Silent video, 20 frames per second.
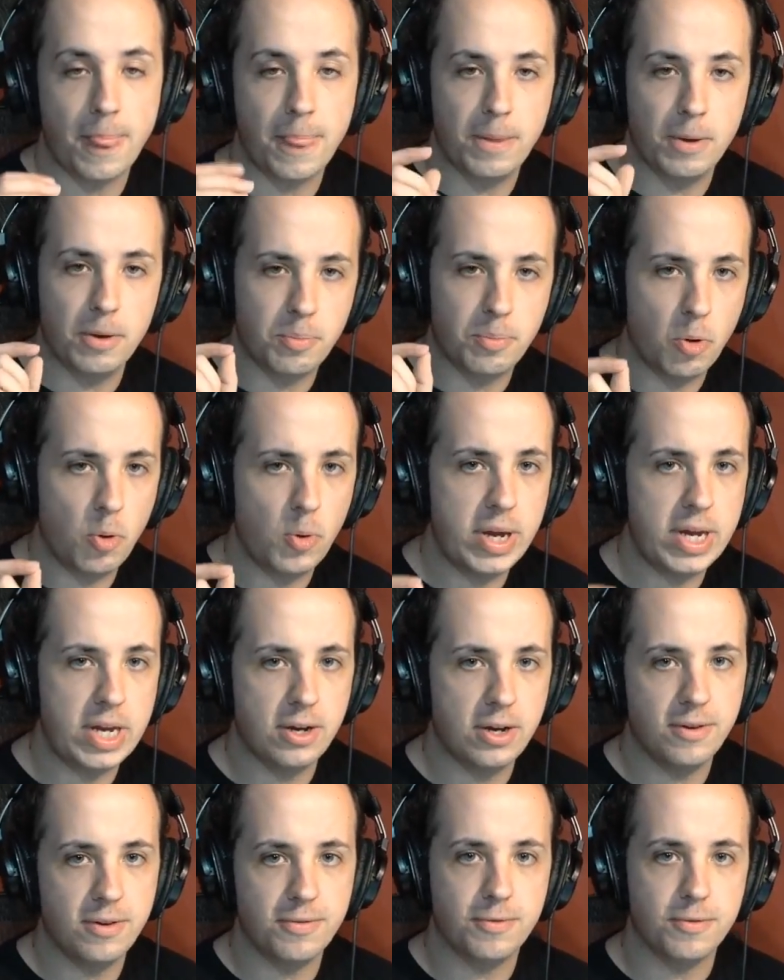the
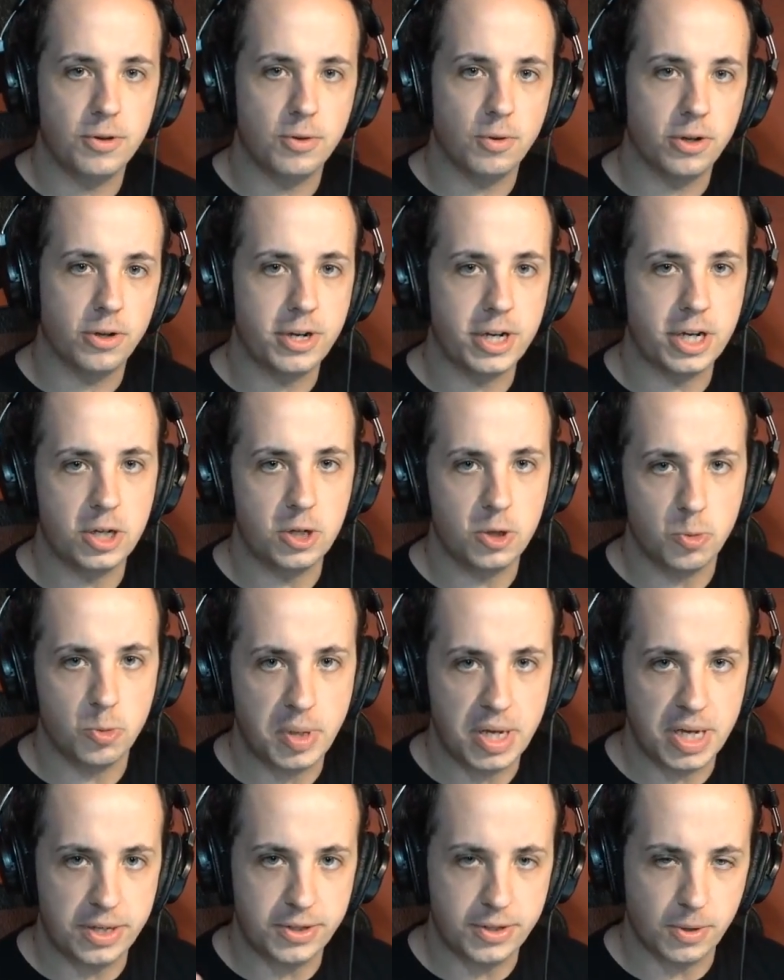point of learning a new
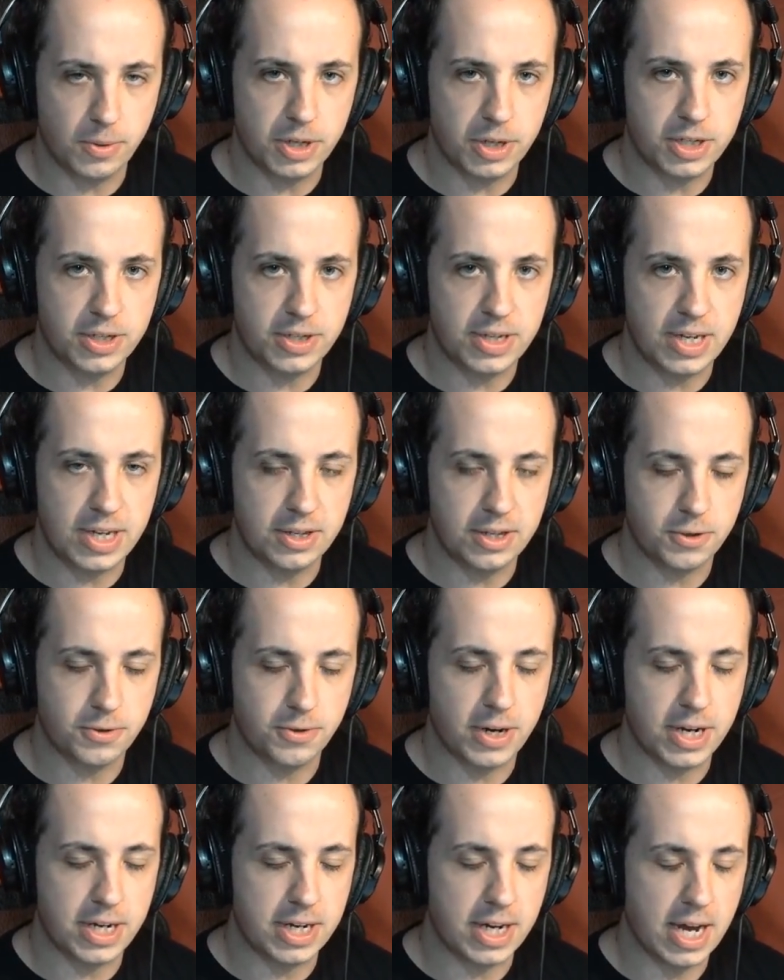piece, I wanted to say
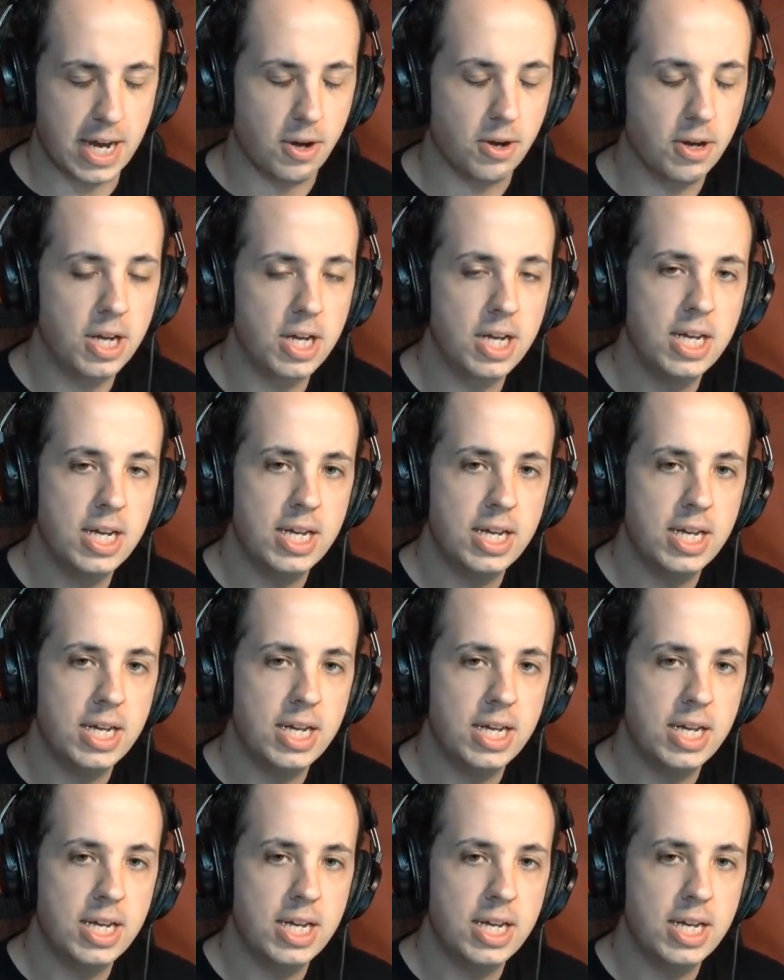this right now,